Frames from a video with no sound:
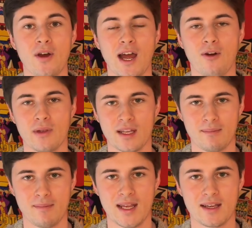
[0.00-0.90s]
how we
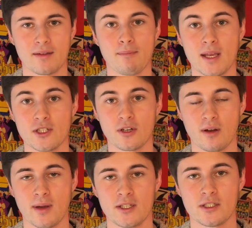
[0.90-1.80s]
can make major
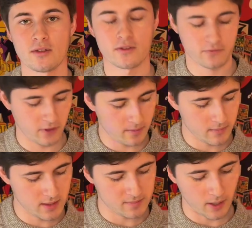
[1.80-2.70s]
arpeggios from
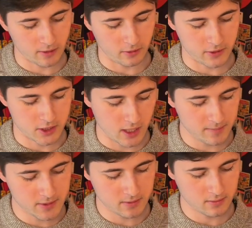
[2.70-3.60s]
these bar chord shapes.